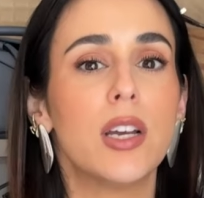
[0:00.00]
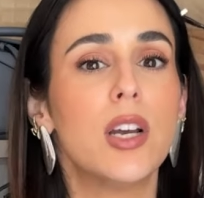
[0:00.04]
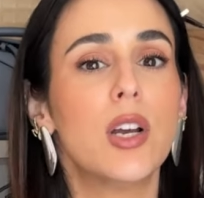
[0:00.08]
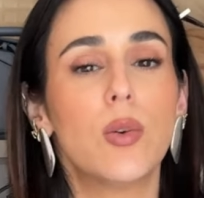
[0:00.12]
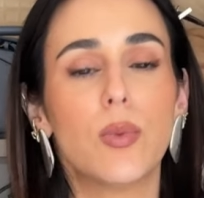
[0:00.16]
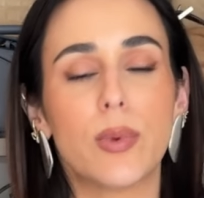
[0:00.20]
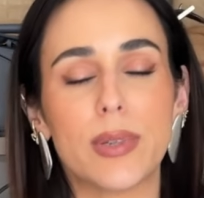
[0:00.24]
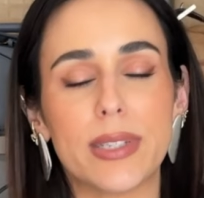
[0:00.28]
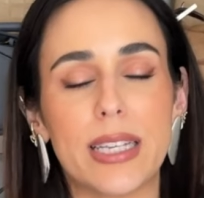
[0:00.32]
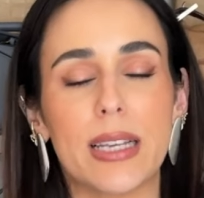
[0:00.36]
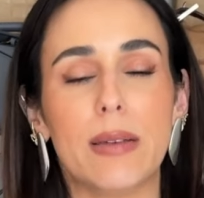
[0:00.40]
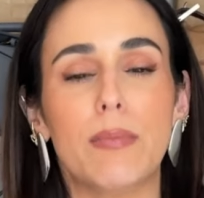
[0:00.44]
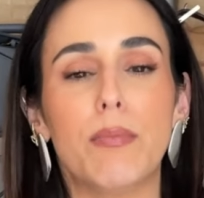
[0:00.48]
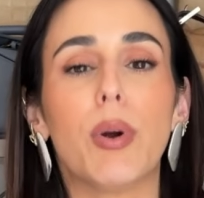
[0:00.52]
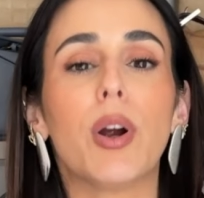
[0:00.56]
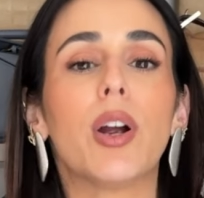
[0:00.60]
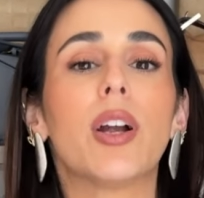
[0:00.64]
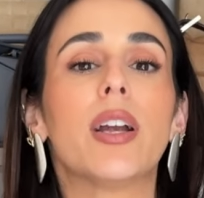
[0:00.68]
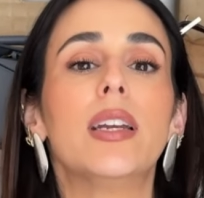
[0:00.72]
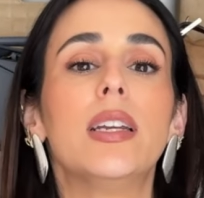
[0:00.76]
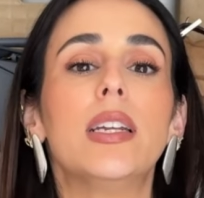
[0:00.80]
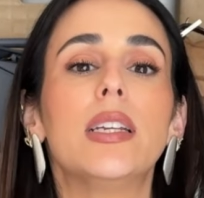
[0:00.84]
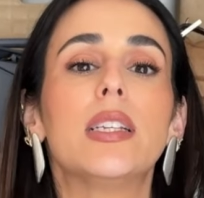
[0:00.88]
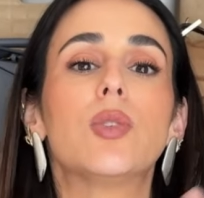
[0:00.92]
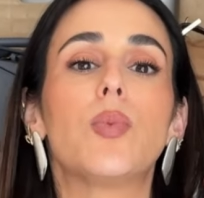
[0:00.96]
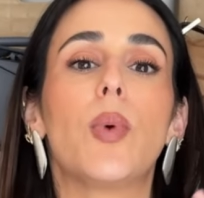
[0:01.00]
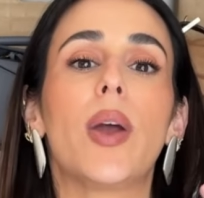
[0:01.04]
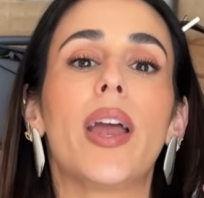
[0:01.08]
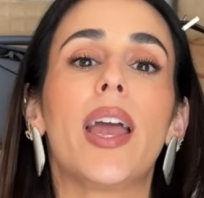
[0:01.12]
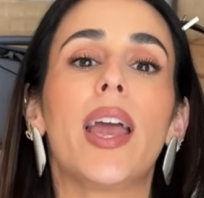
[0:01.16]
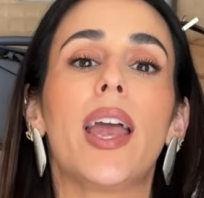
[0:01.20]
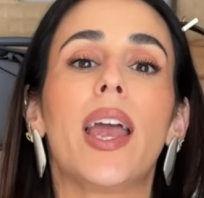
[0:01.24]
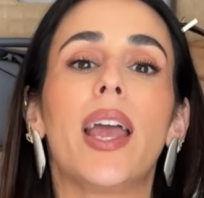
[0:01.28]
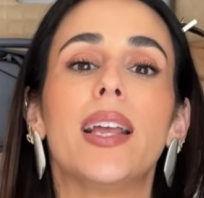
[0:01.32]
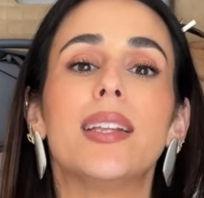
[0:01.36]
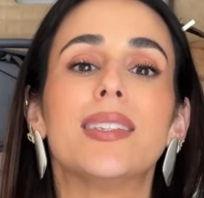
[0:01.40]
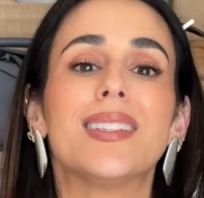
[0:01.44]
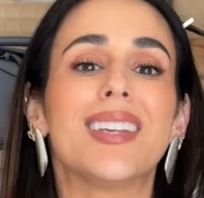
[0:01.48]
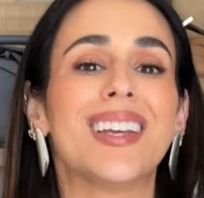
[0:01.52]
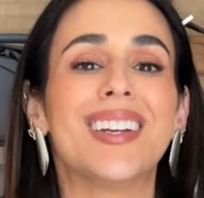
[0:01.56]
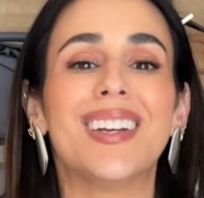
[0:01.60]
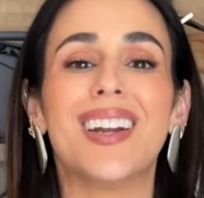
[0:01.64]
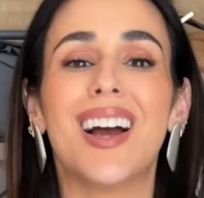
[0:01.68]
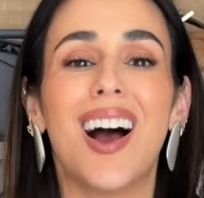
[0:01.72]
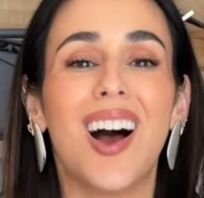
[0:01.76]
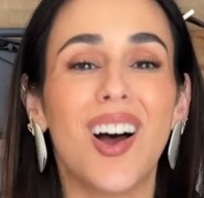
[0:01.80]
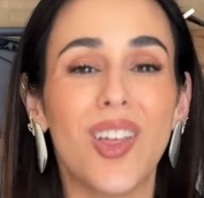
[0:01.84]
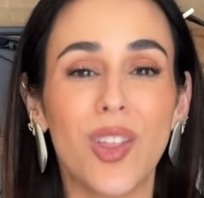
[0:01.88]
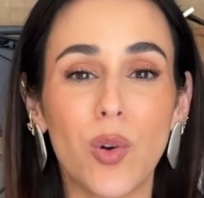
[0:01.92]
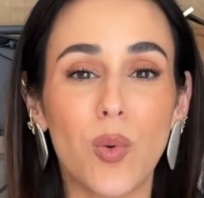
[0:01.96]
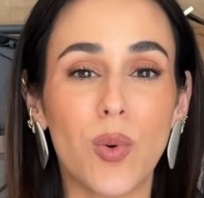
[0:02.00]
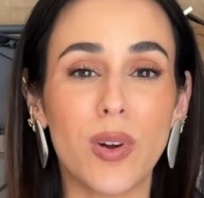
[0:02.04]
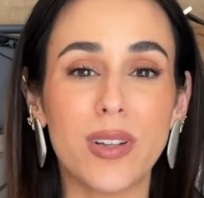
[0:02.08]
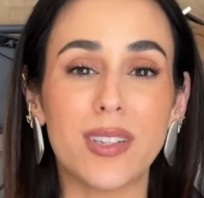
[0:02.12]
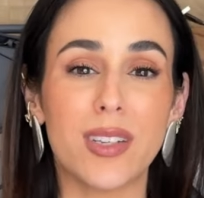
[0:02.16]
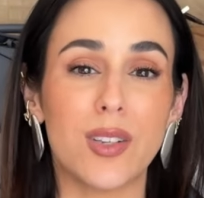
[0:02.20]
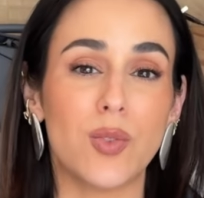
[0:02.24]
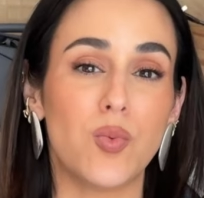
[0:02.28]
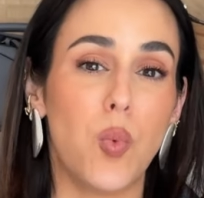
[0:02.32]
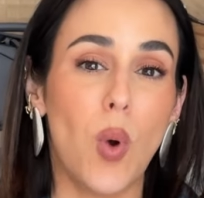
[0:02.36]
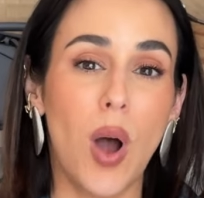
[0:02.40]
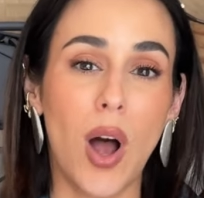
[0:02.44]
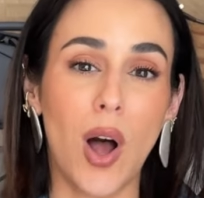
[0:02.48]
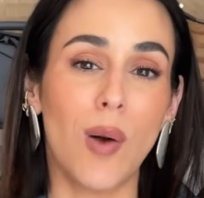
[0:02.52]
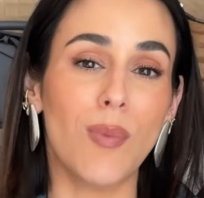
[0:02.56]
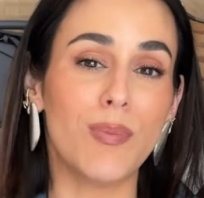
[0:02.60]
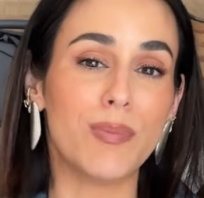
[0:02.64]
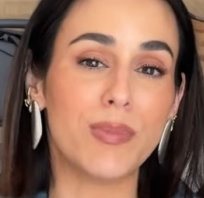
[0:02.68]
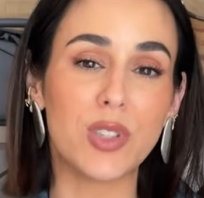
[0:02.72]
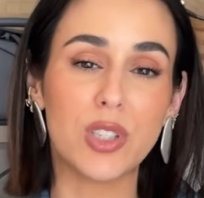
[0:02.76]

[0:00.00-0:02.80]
We're seeing burgundy suedes and other ones as well.